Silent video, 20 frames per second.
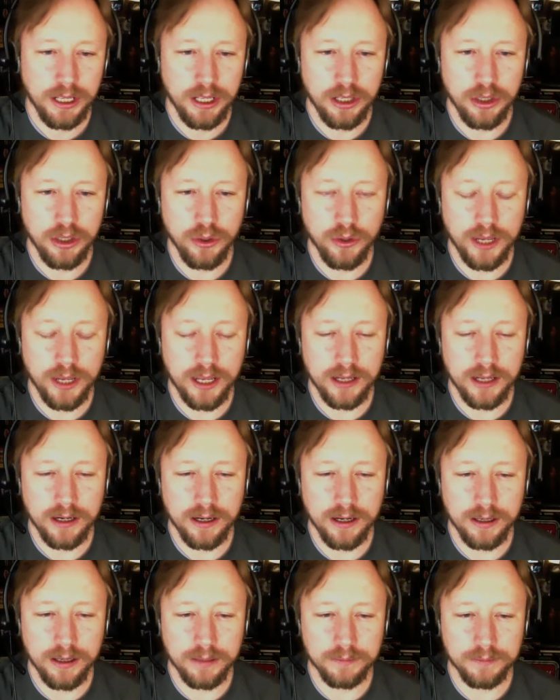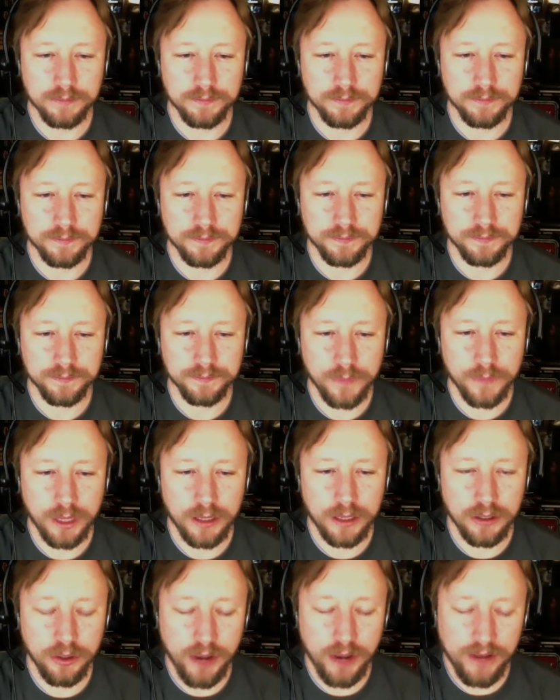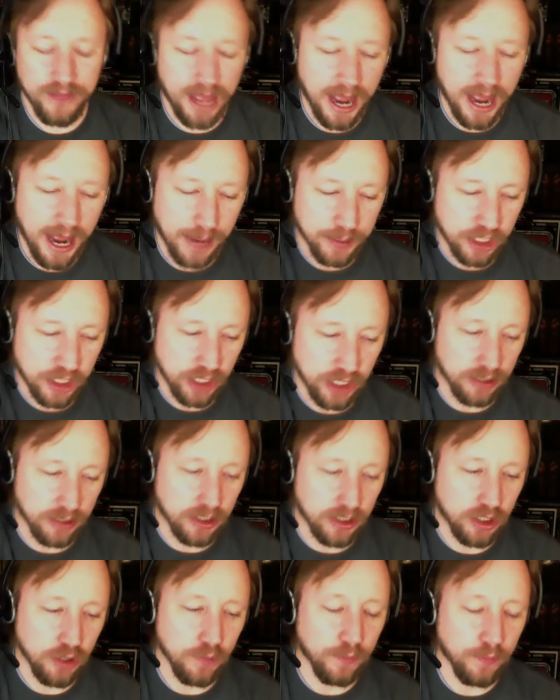you can you have the option to